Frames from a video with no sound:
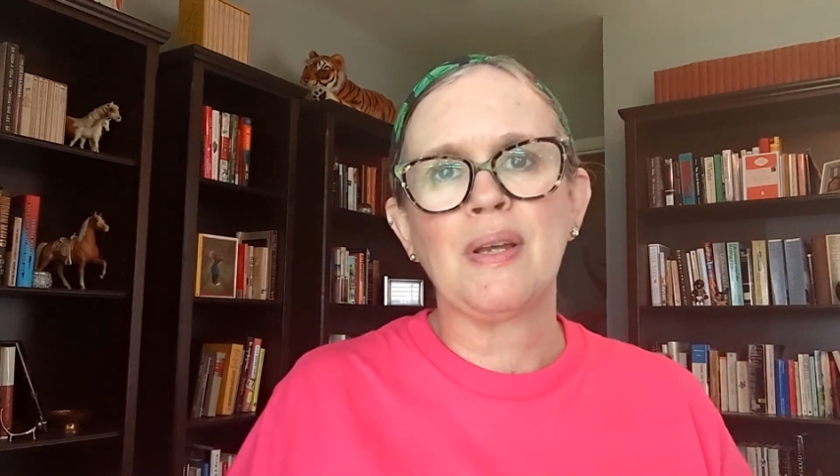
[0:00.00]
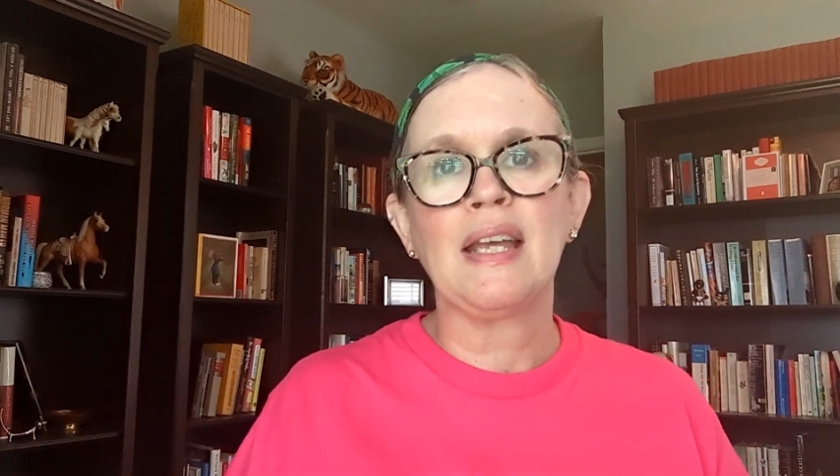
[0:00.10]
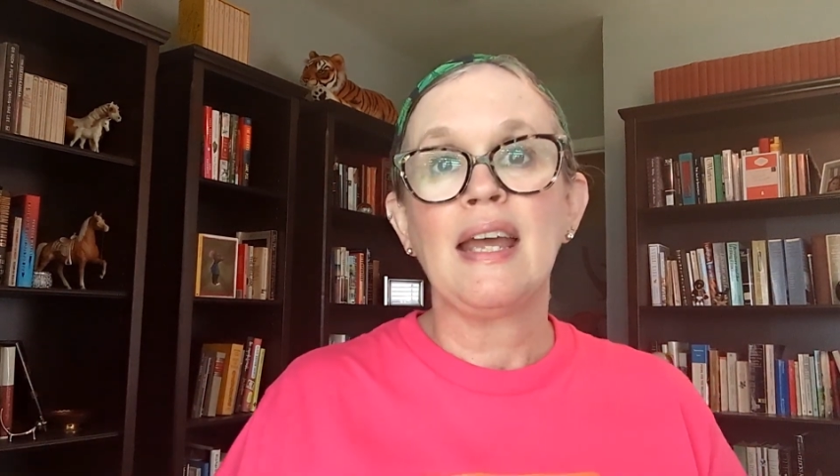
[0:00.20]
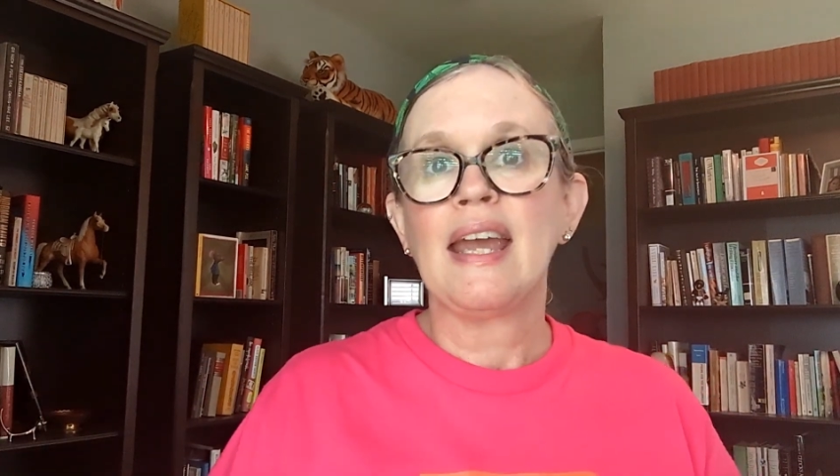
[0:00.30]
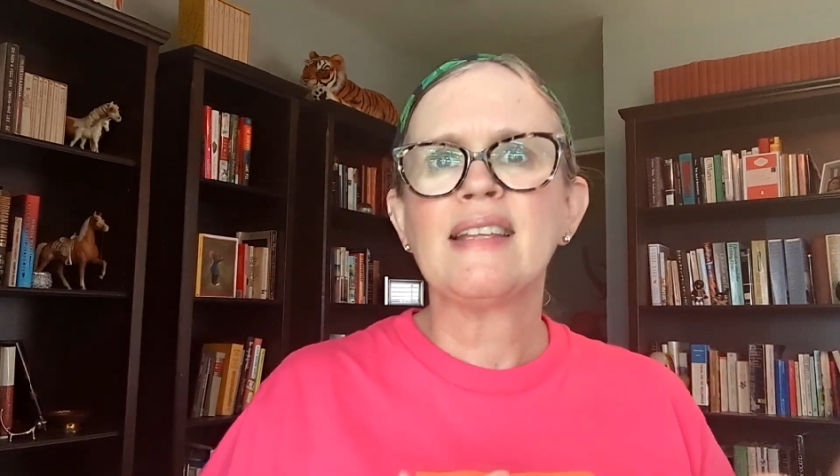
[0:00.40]

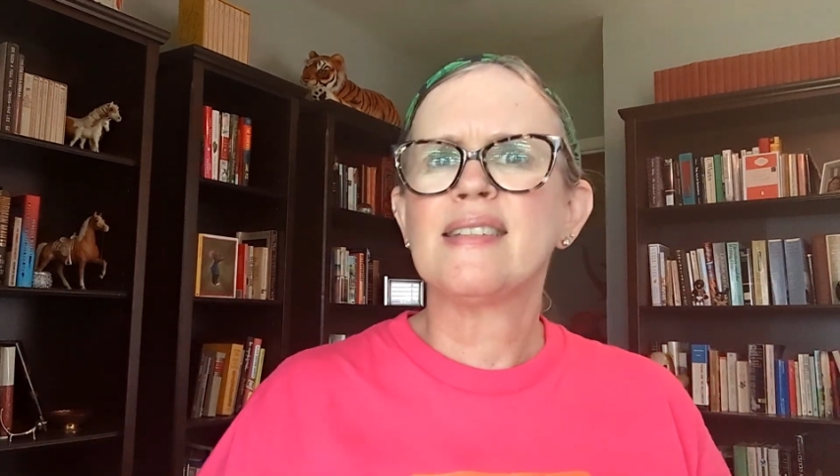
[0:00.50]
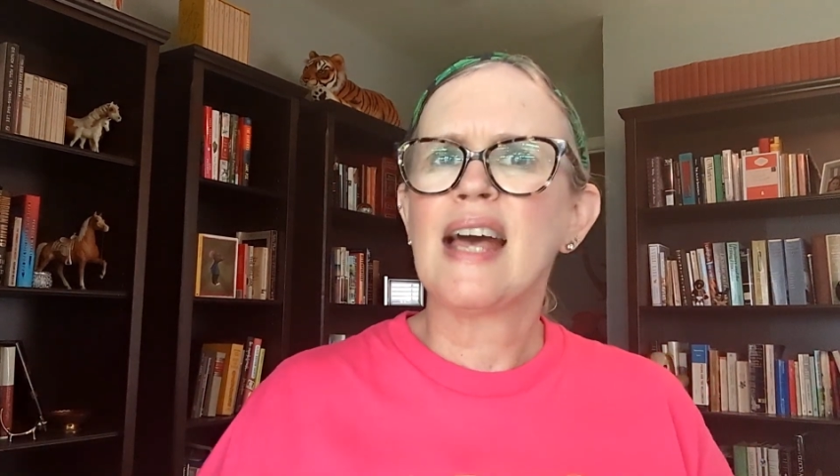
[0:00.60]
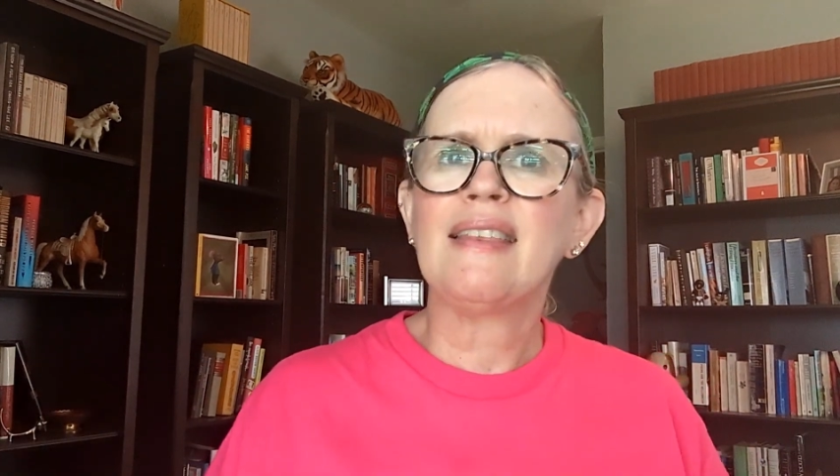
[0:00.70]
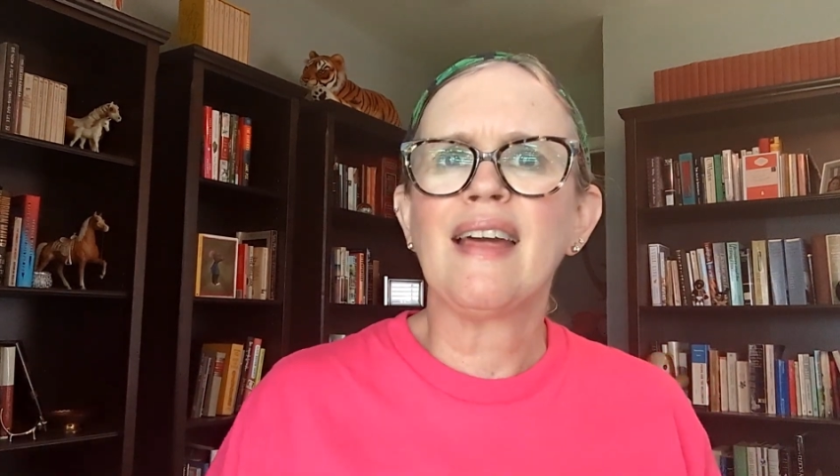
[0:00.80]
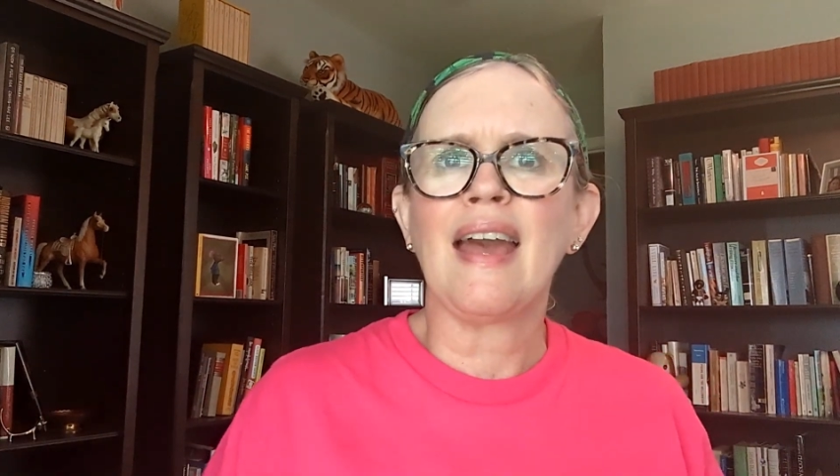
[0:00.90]
but it's
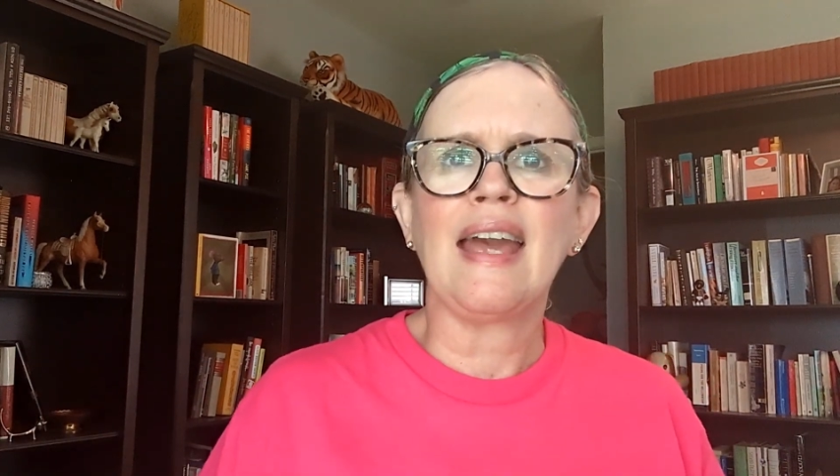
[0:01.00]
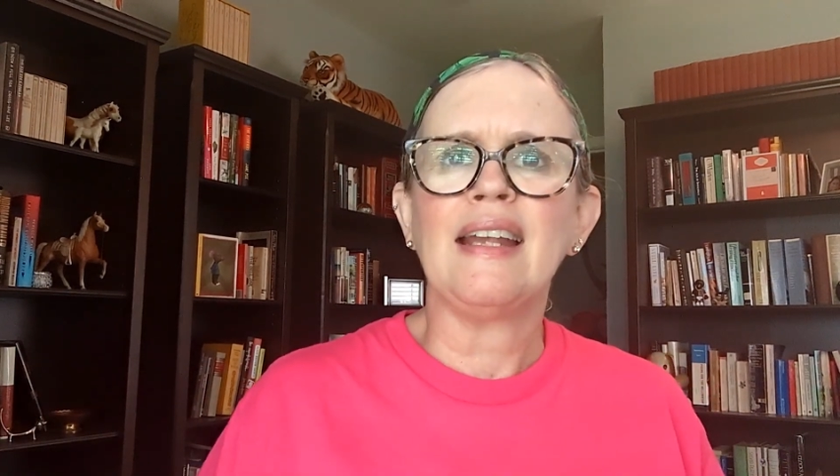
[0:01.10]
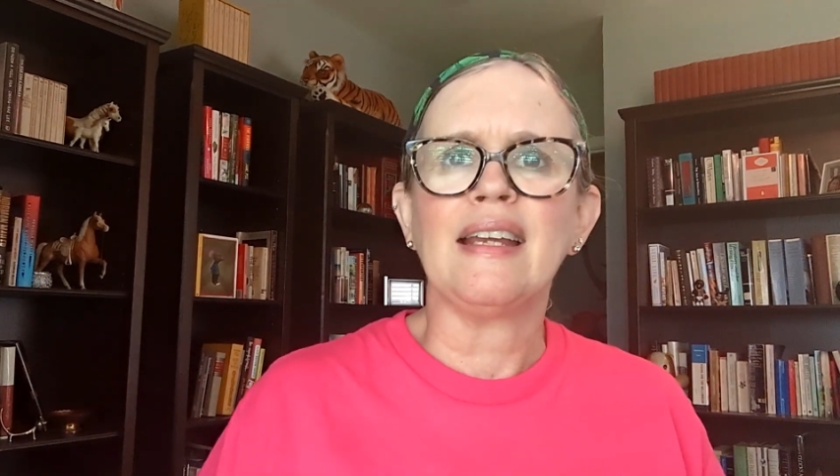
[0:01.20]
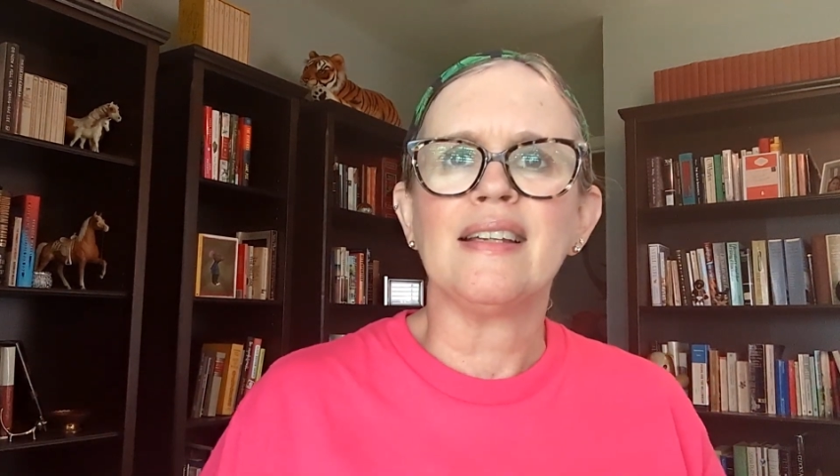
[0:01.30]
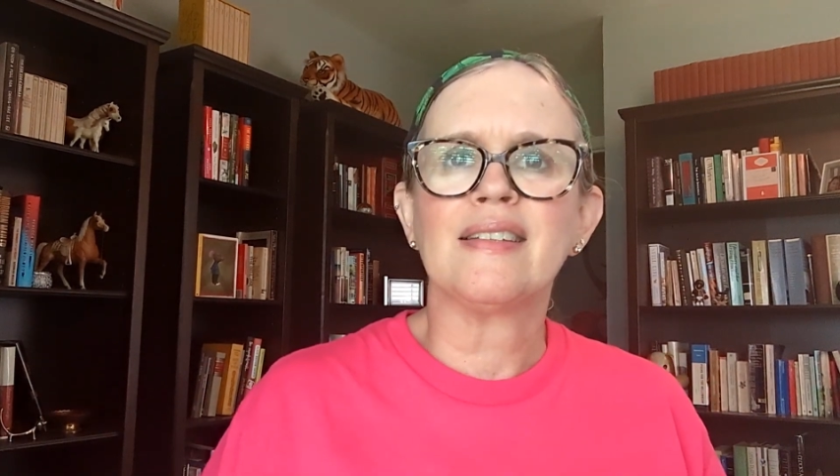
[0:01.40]
set in the
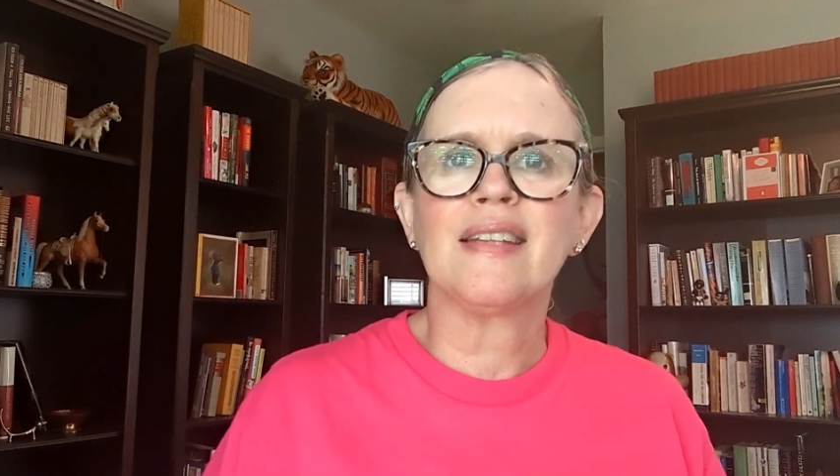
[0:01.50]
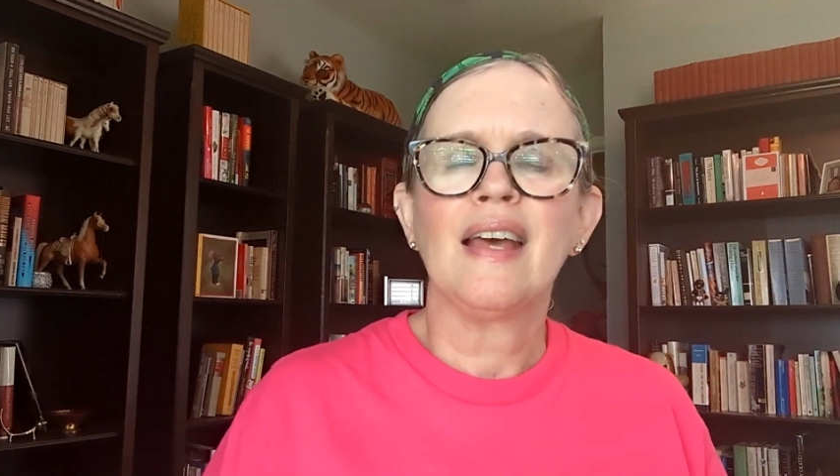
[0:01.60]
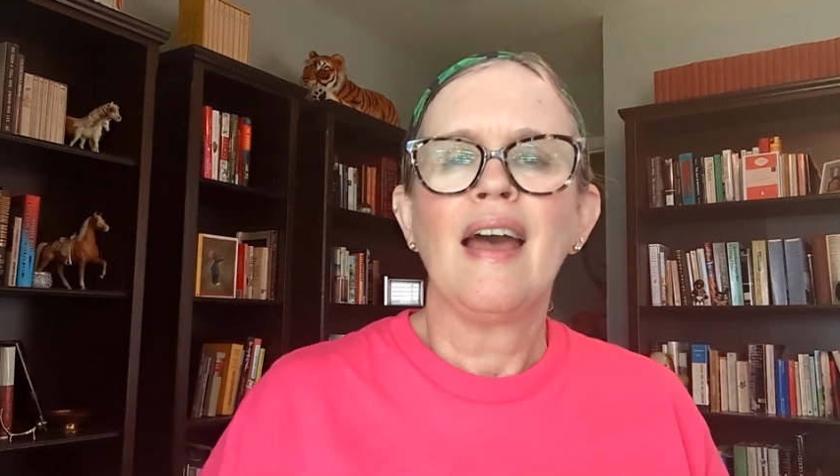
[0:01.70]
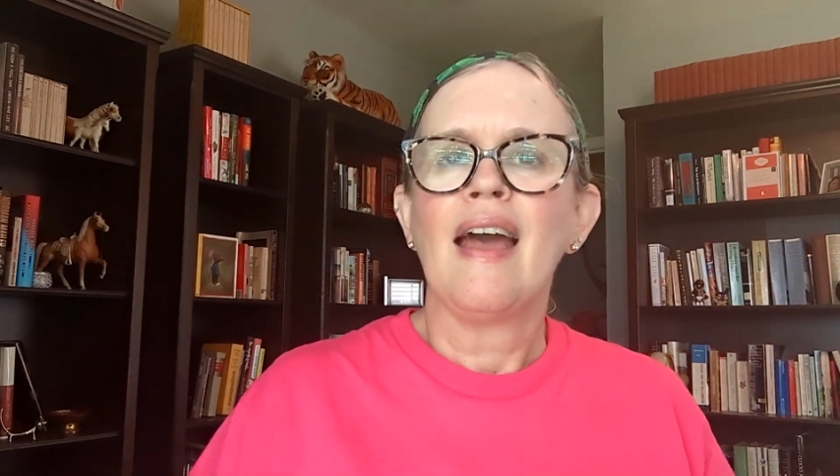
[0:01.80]
80s.